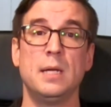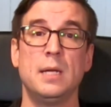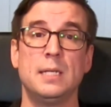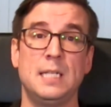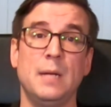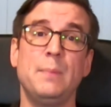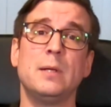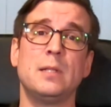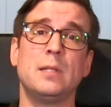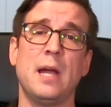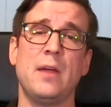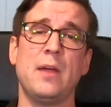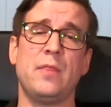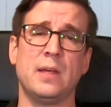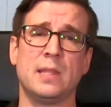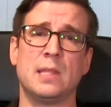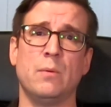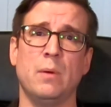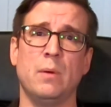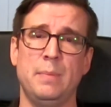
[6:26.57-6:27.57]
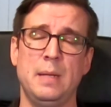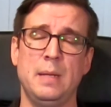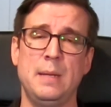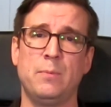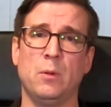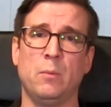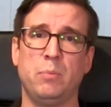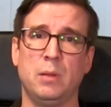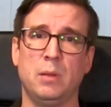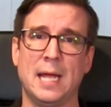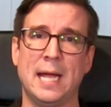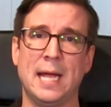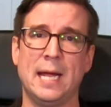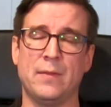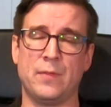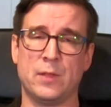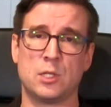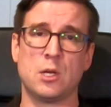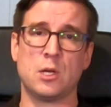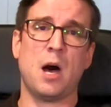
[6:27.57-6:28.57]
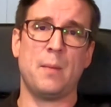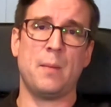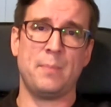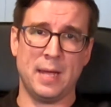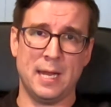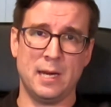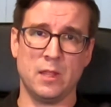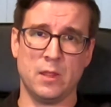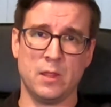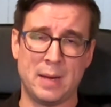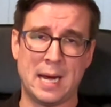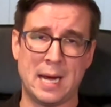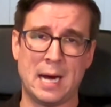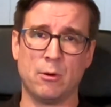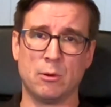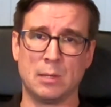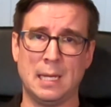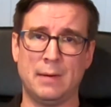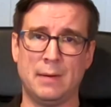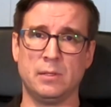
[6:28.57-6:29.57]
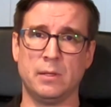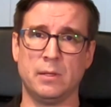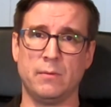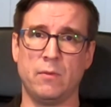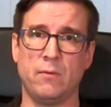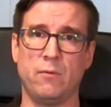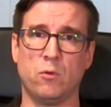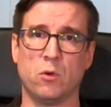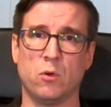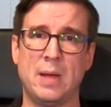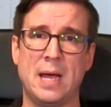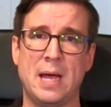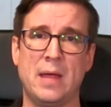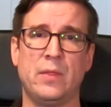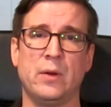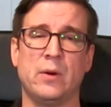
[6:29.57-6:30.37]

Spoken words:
Typically, I think that when people play at the top end of the power level of the format,